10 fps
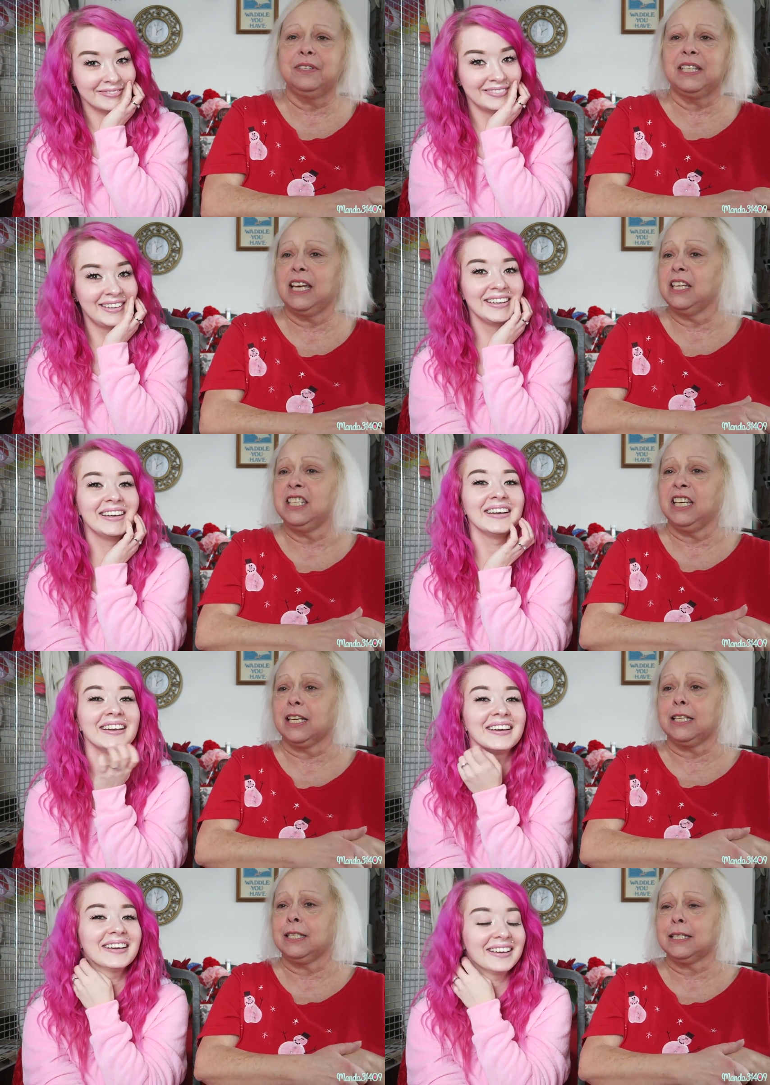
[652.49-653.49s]
Speaker 1: of
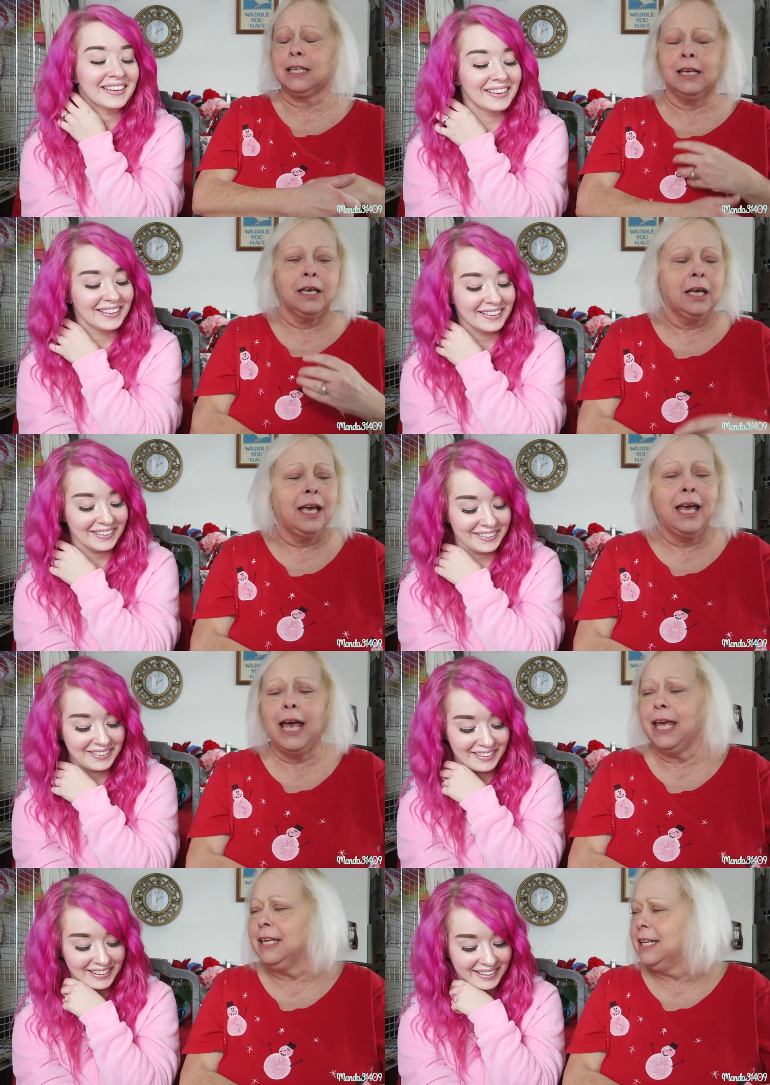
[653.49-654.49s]
Sussex.
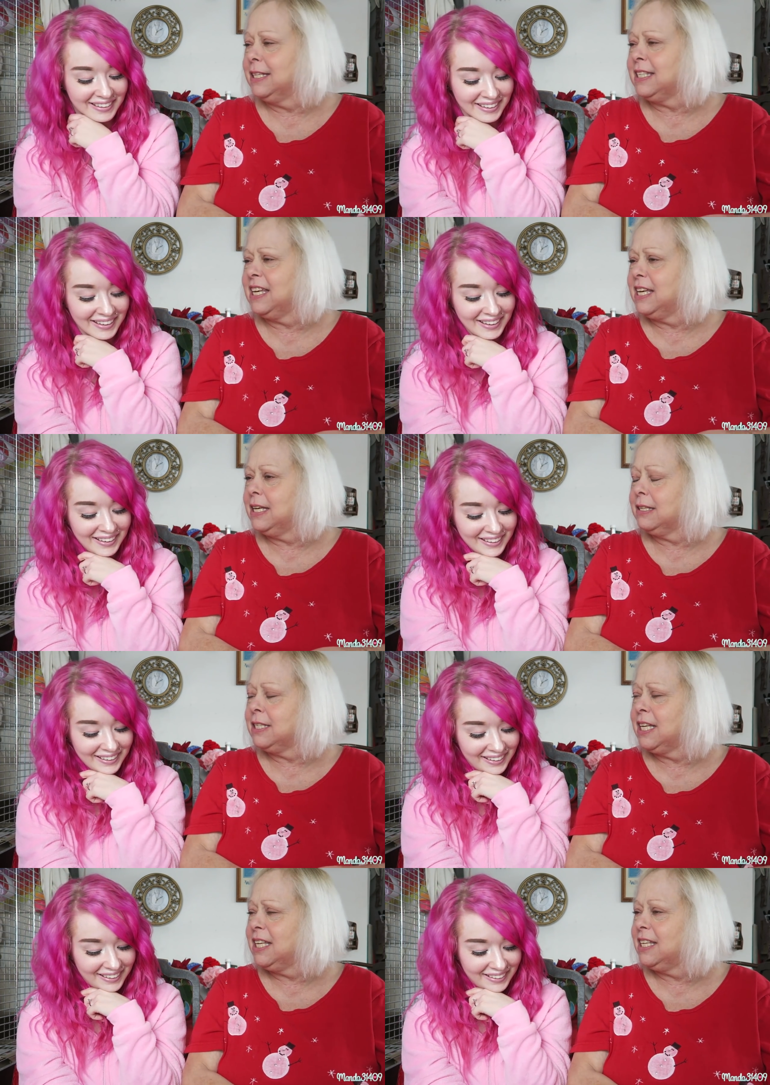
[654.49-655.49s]
And Su
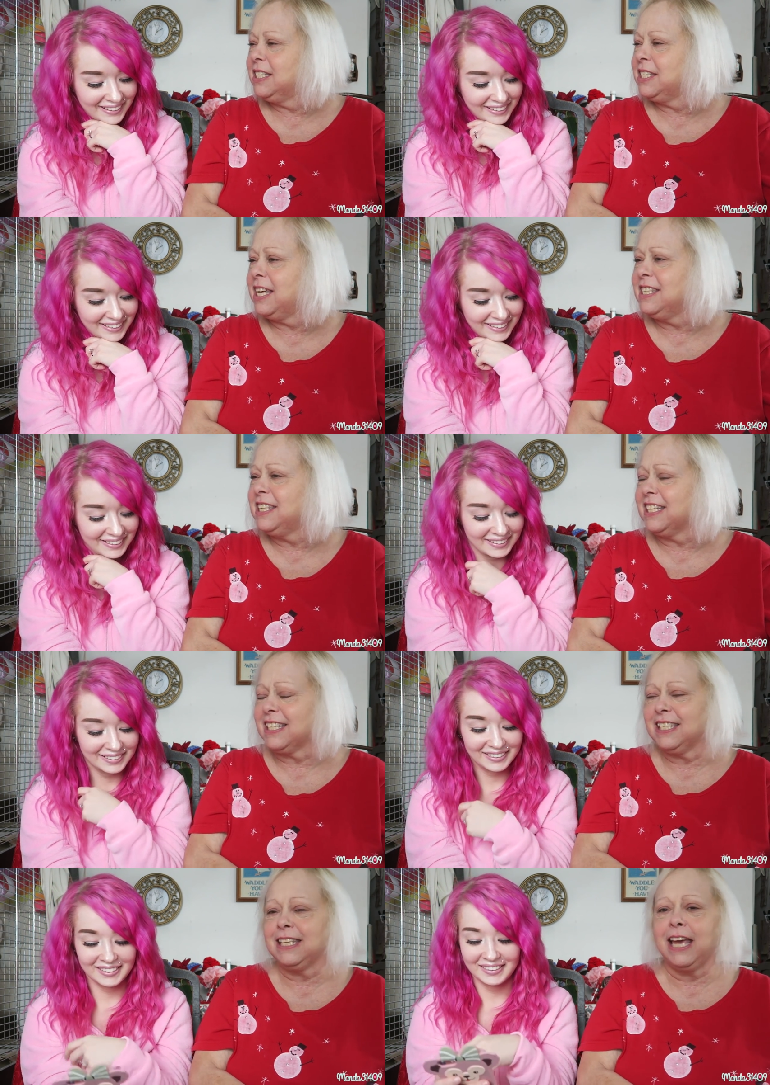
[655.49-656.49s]
Su
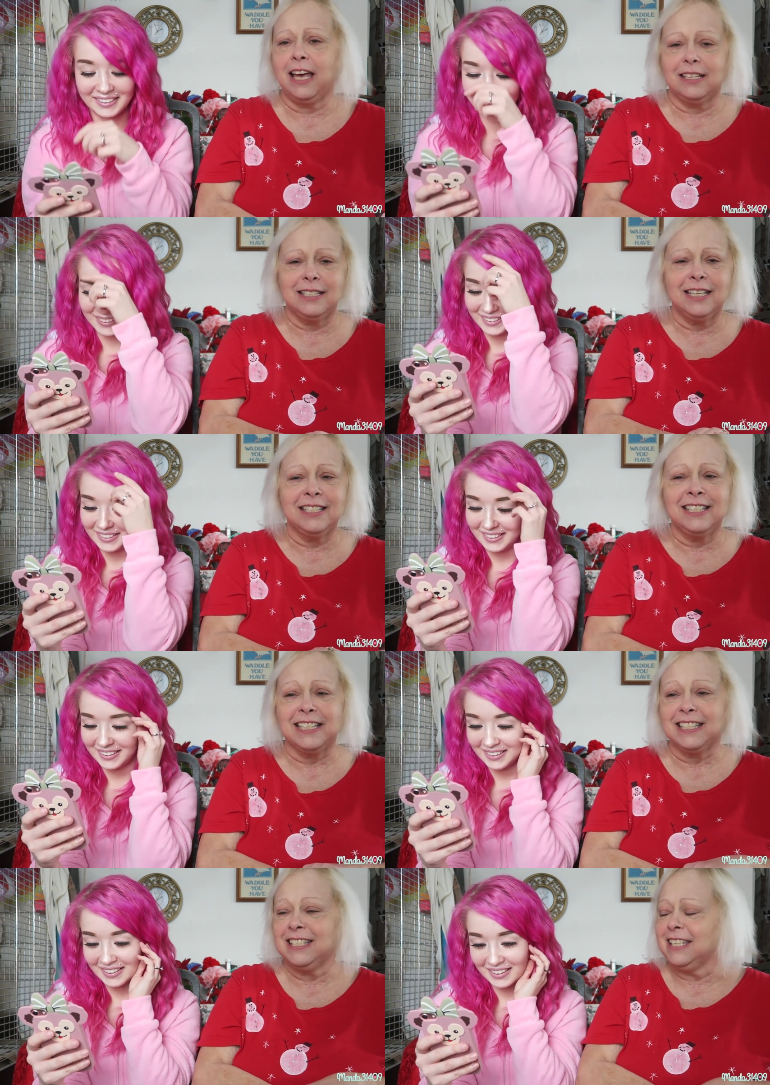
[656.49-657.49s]
Sussex, yeah,
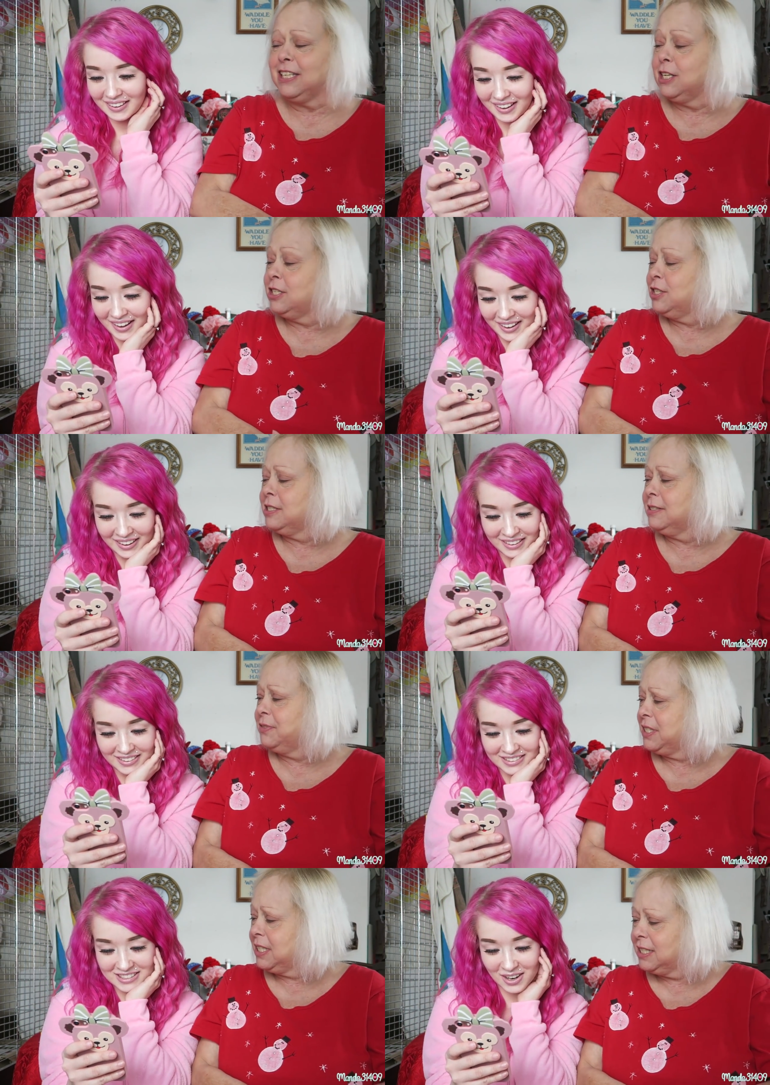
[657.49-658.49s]
Sussex, the Duchess
Speaker 2: Here of
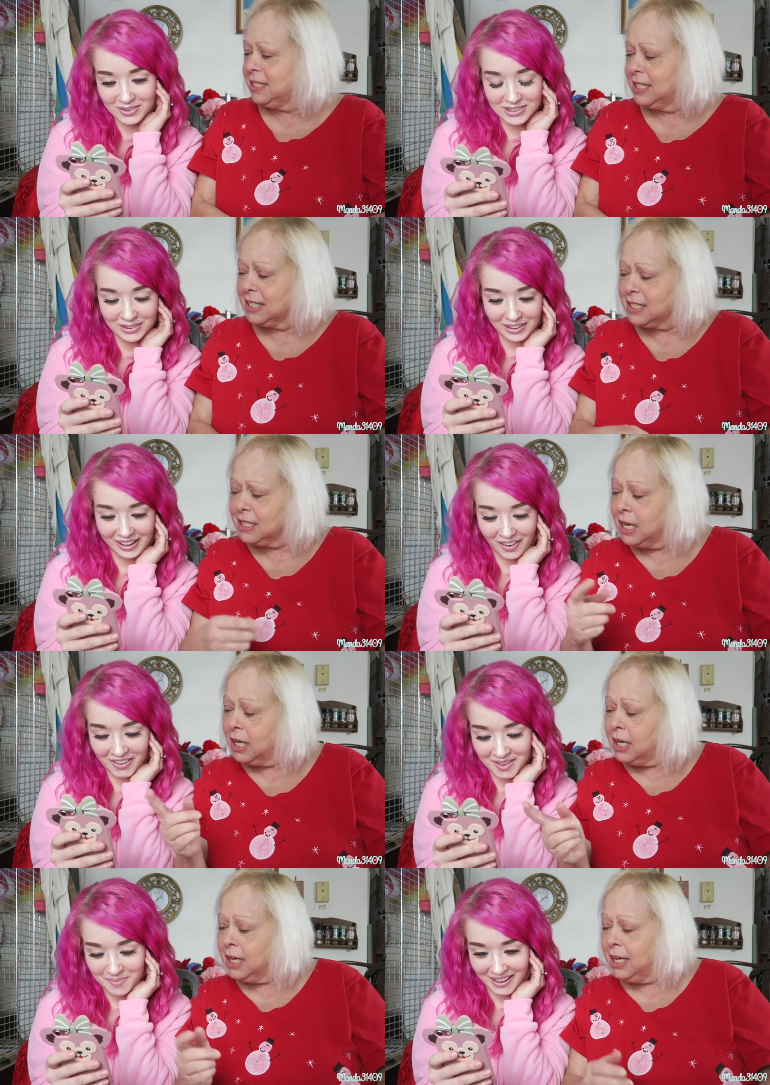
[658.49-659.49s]
Sussex. Here it shows you like
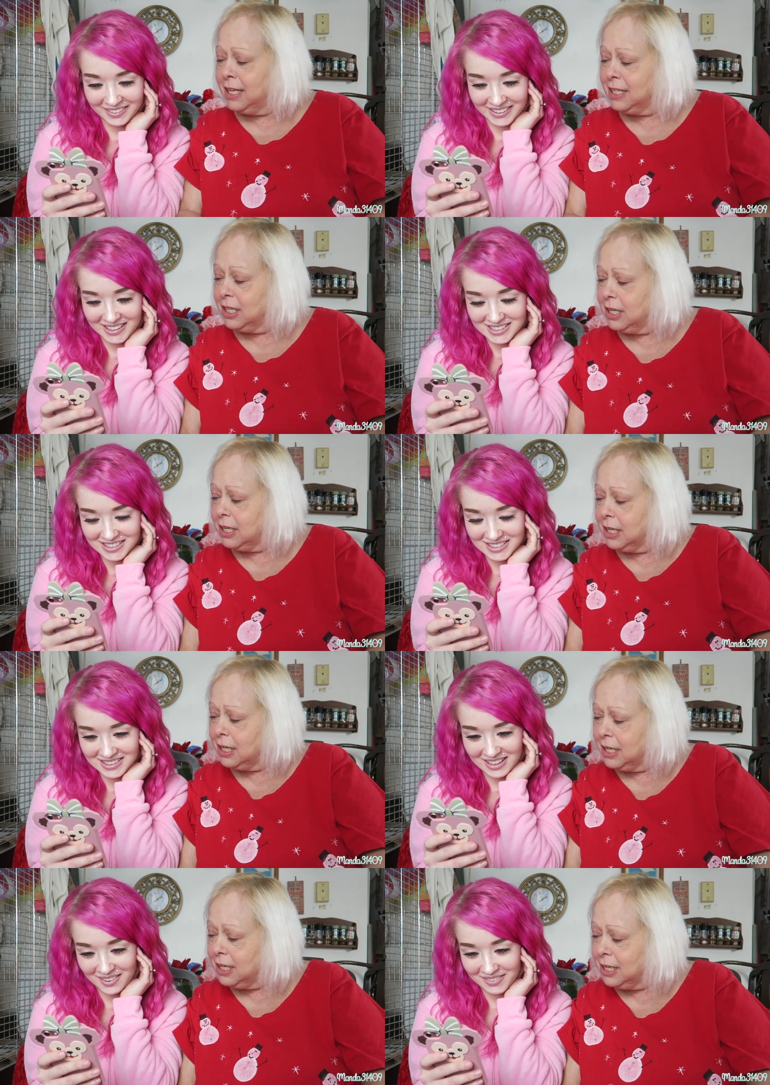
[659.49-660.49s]
all the migrations
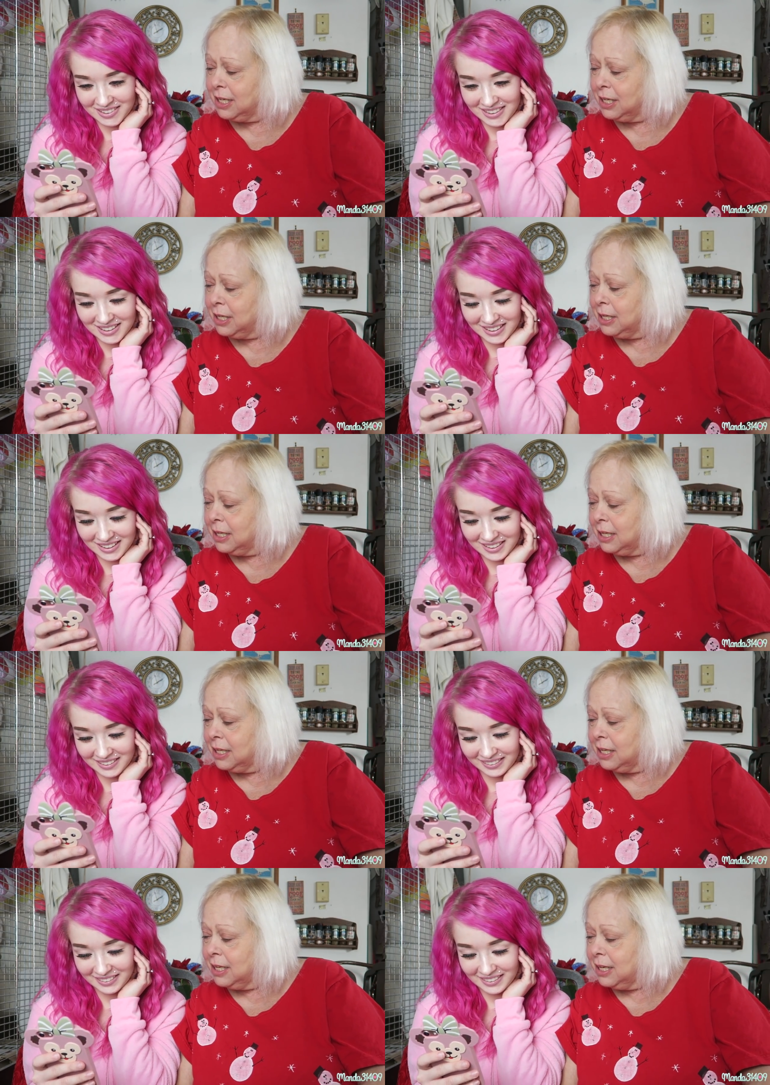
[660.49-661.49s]
and, and everything.
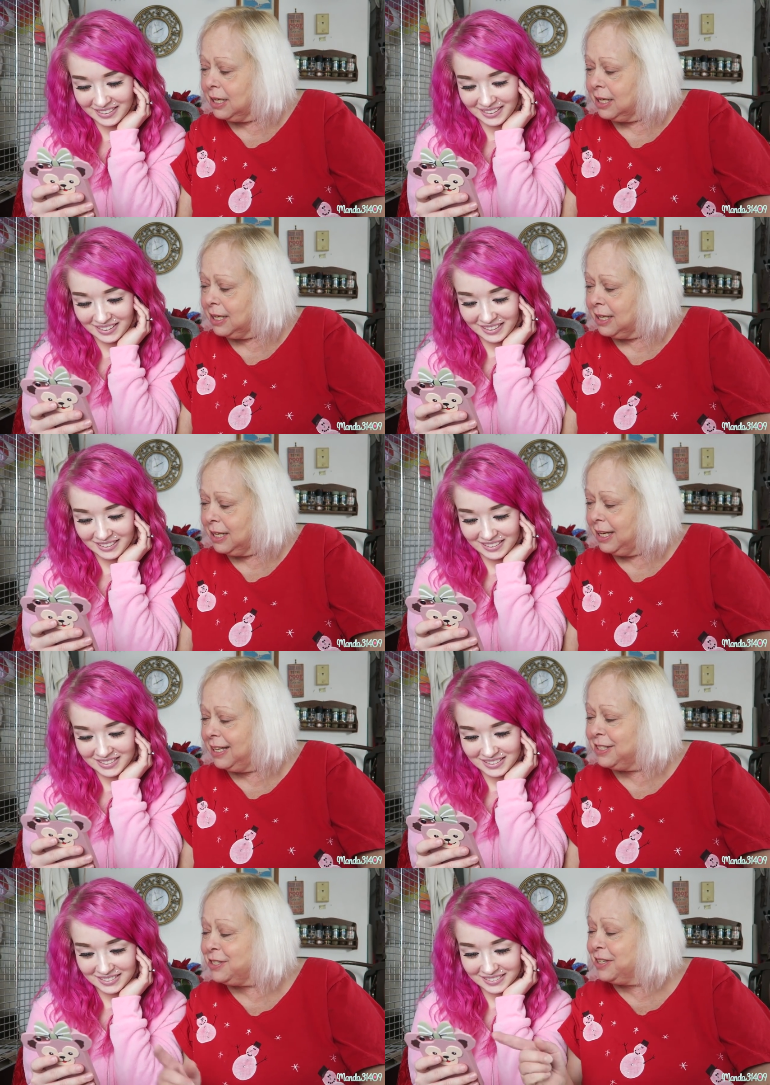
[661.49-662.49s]

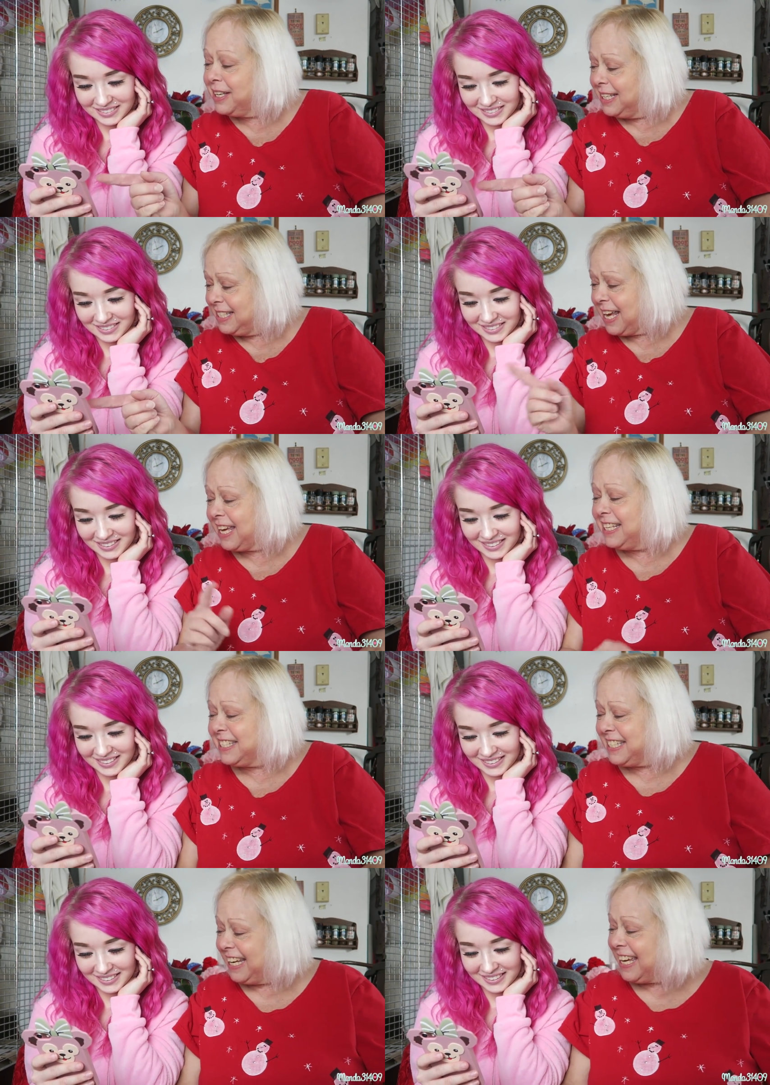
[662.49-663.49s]
Speaker 1: Eastern Kentucky,
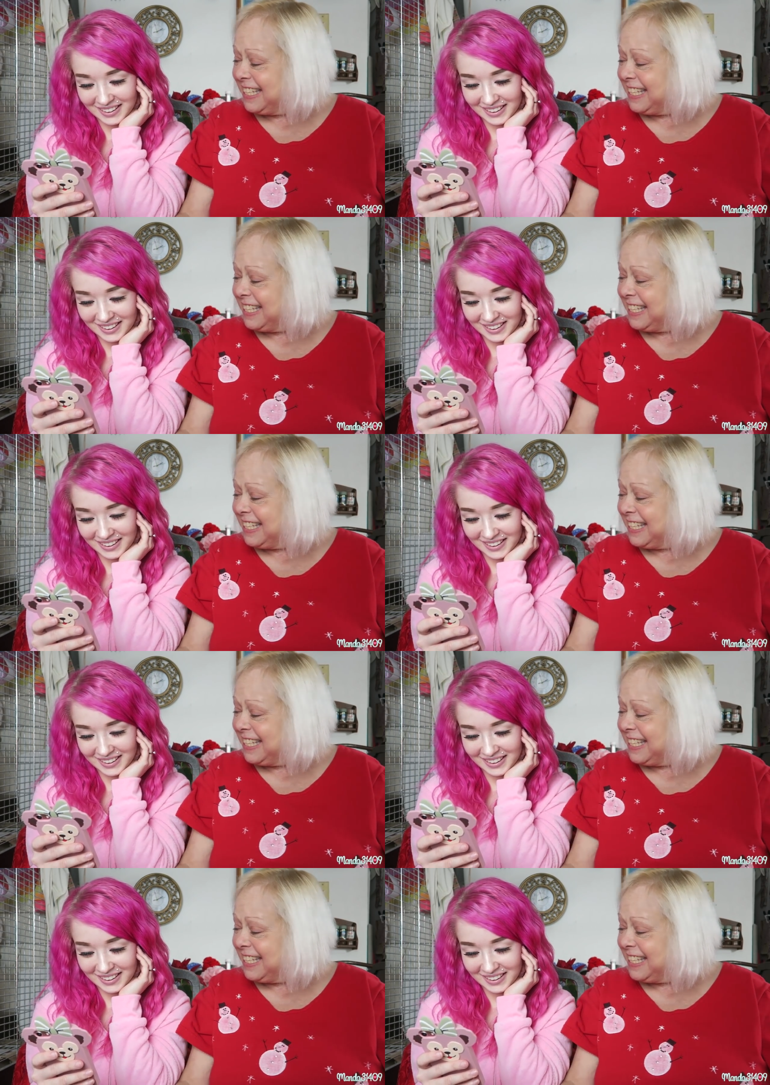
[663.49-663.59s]
see